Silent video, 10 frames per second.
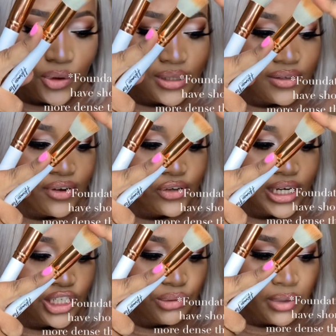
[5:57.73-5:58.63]
it's a
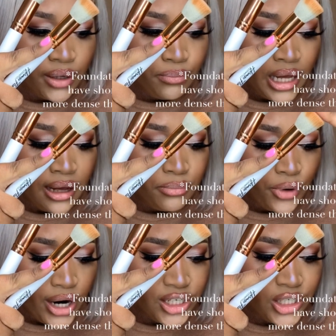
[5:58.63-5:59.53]
foundation uh,
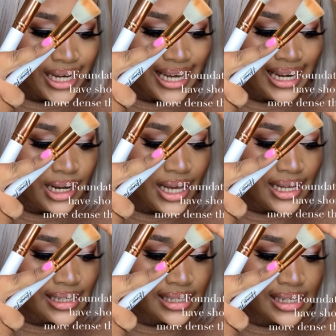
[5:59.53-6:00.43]
brush it
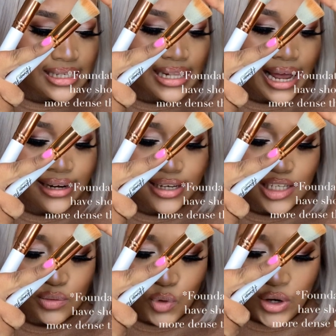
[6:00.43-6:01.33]
is slightly
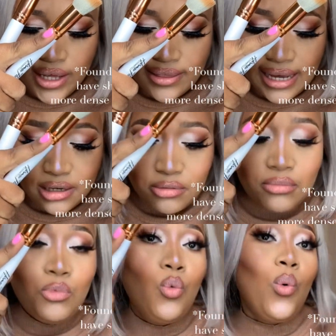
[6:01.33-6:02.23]
smaller than
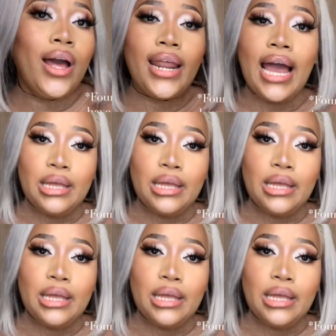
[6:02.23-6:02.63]
what I